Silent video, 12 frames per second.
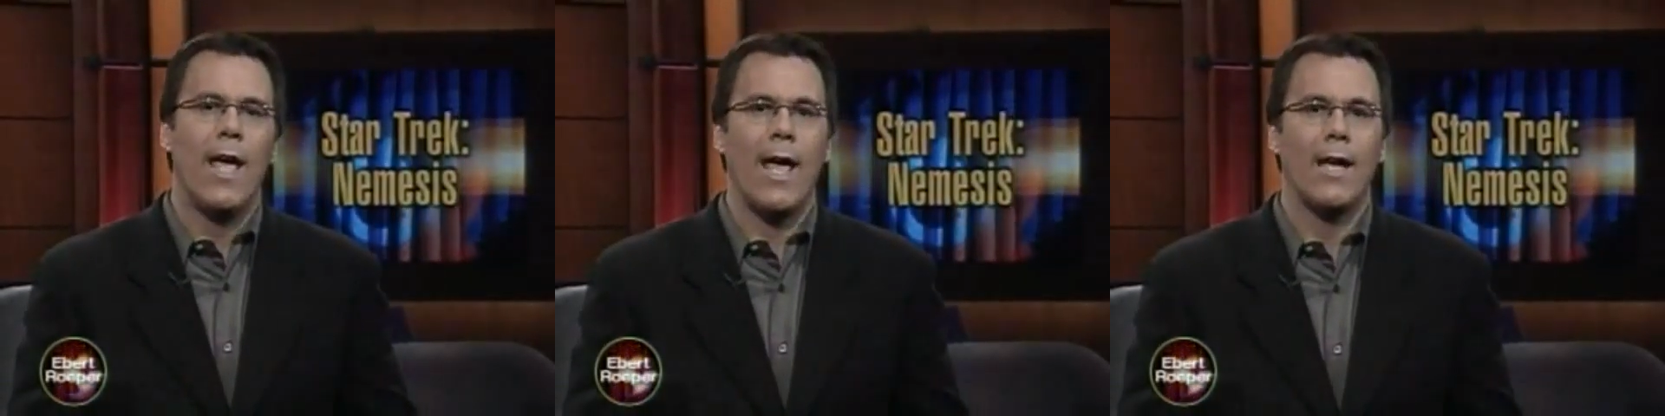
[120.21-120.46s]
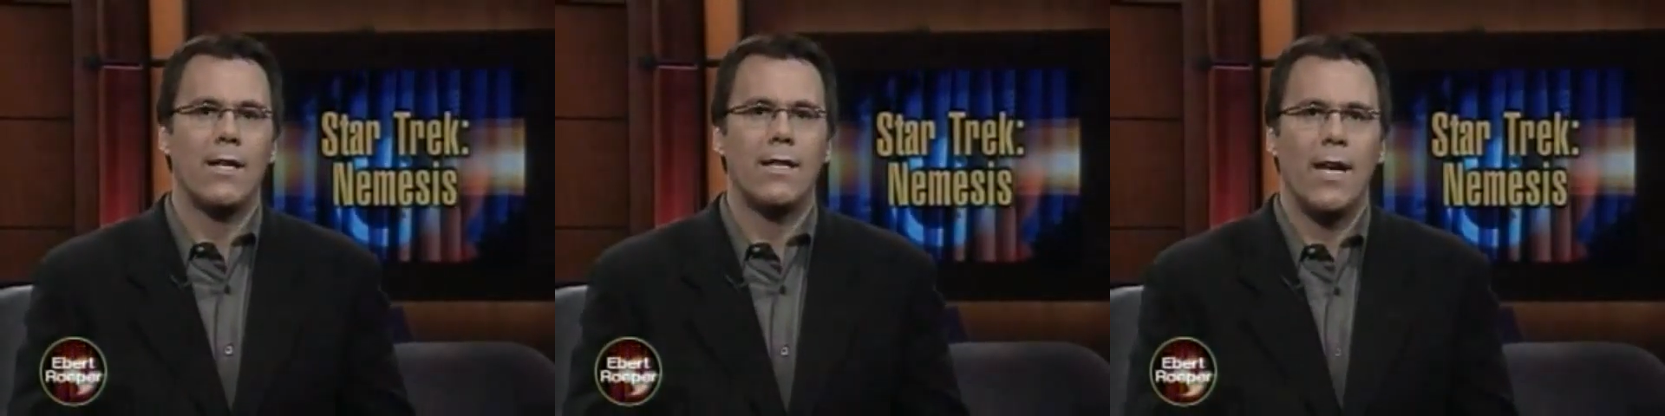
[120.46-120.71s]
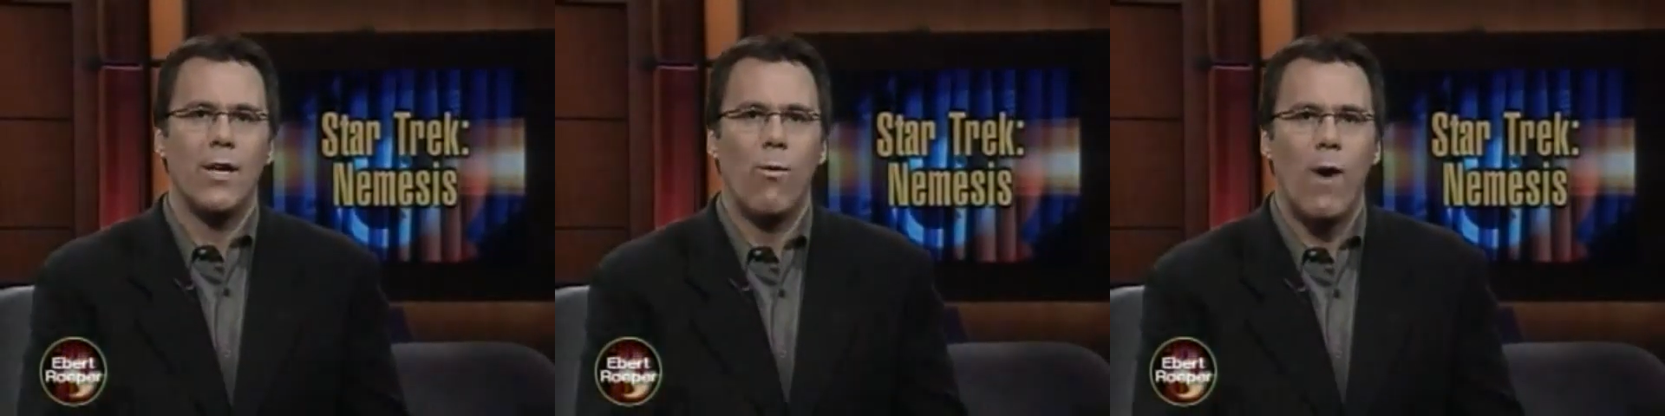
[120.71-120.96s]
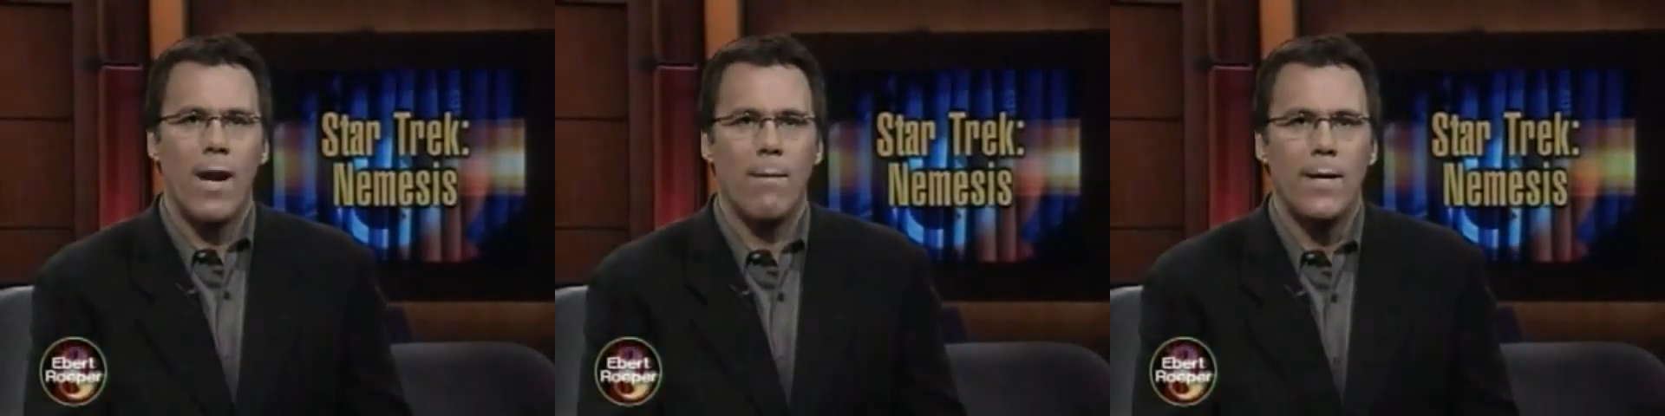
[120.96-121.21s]
and a data
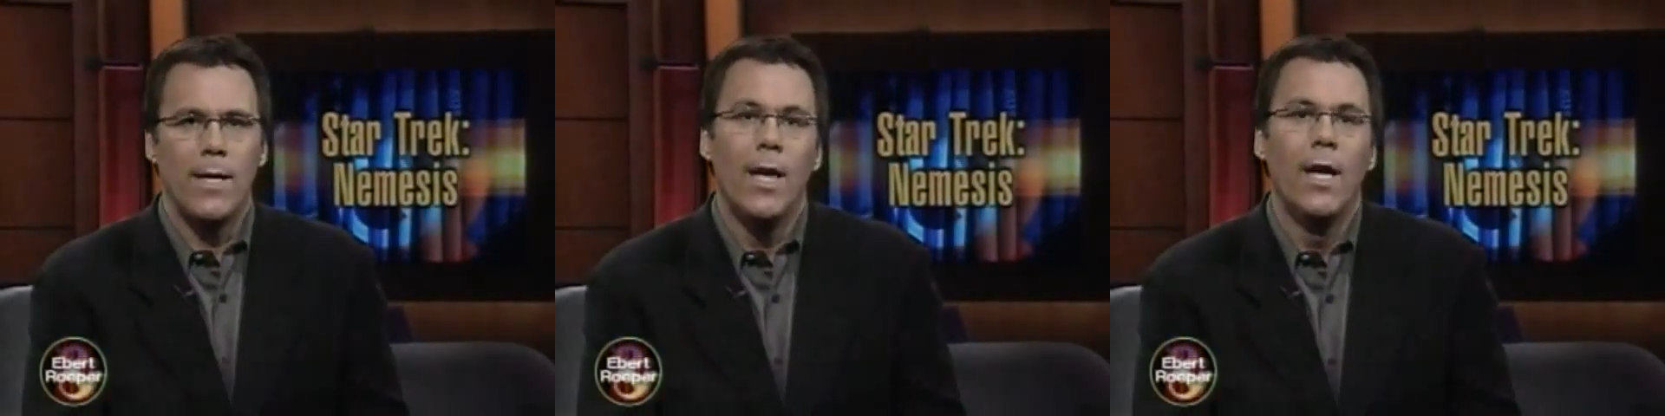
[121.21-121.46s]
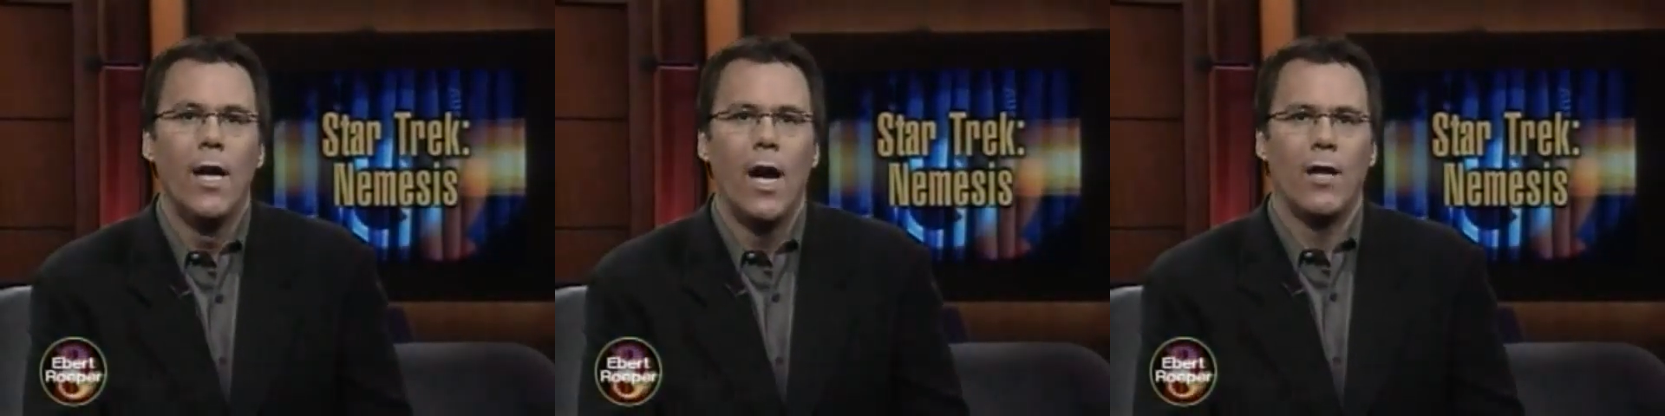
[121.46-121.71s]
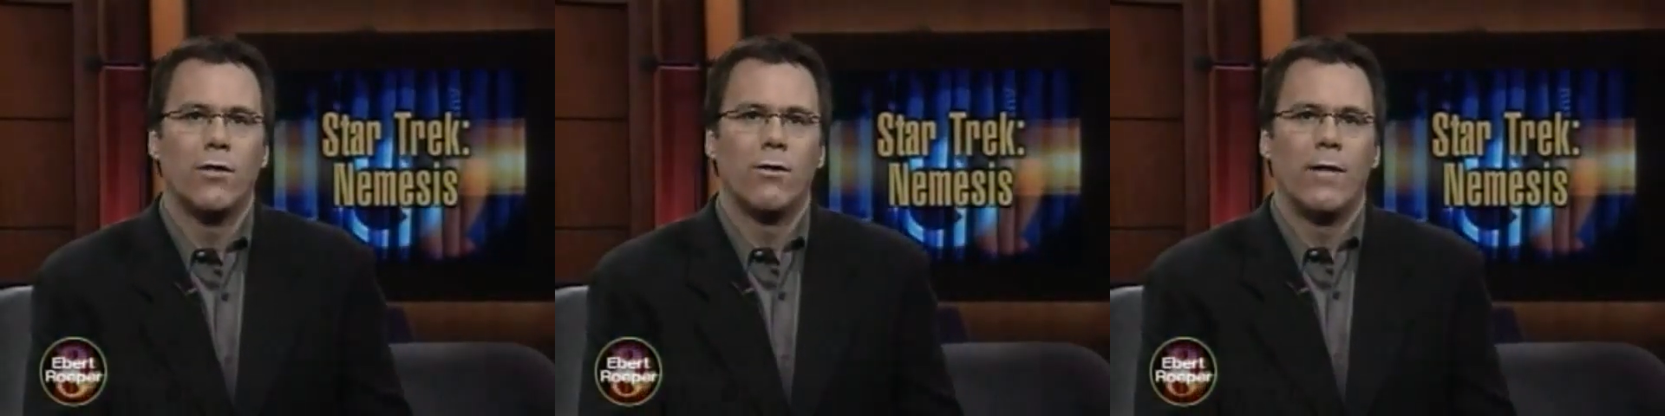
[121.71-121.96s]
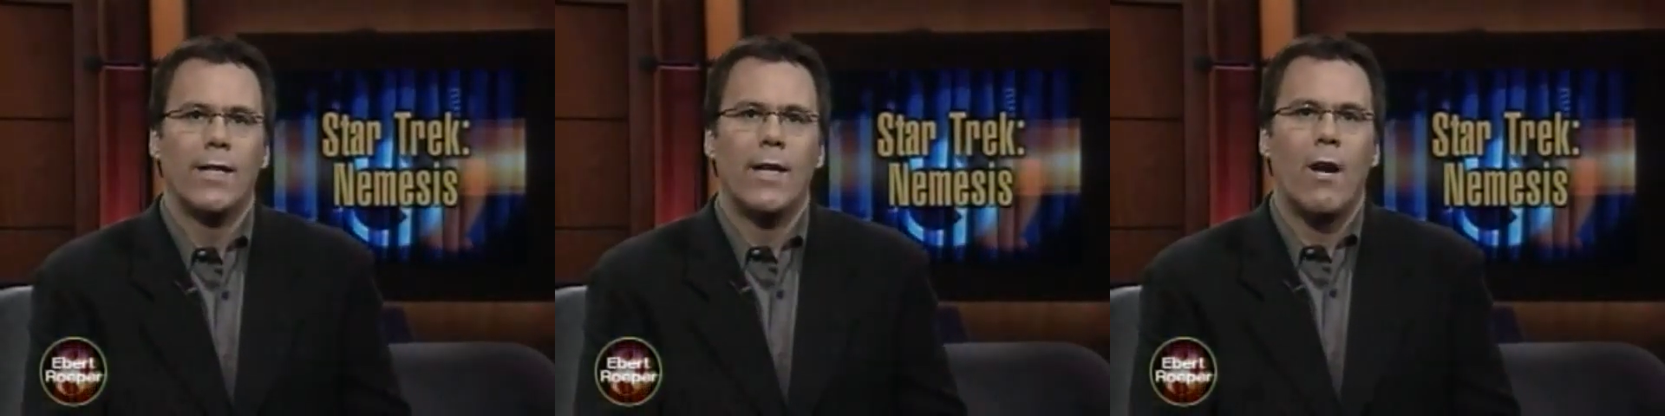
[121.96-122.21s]
wannabe. I
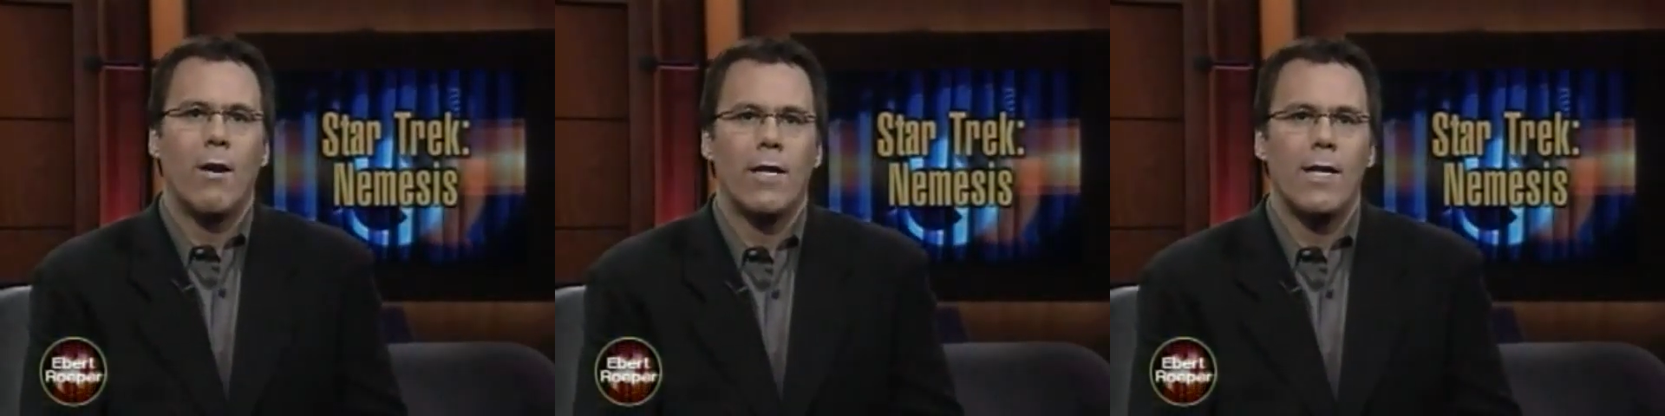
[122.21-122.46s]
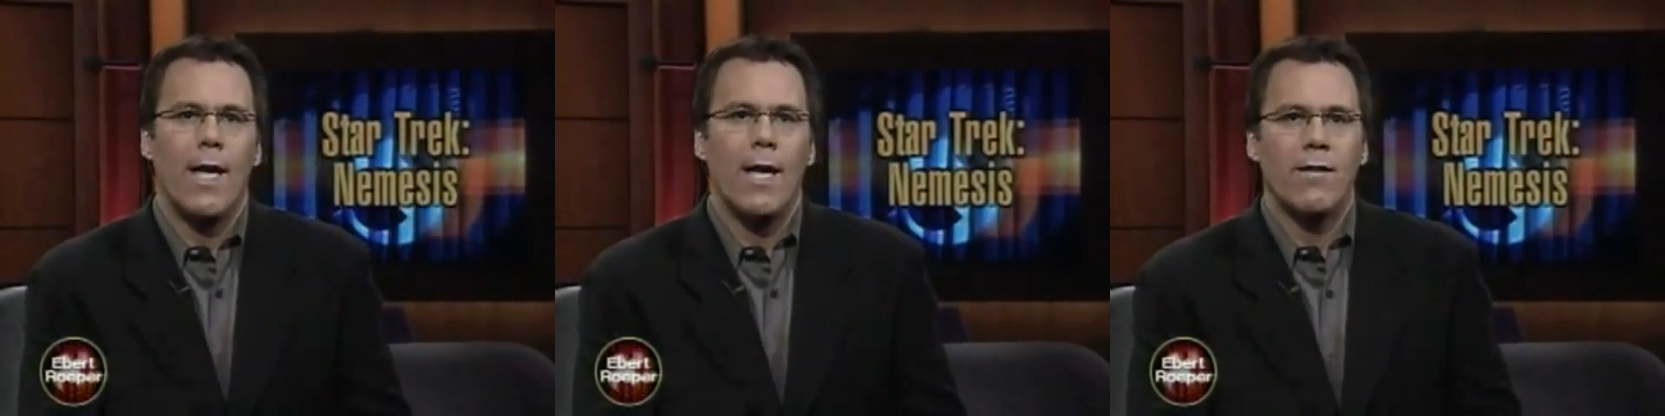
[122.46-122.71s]
also liked Hardy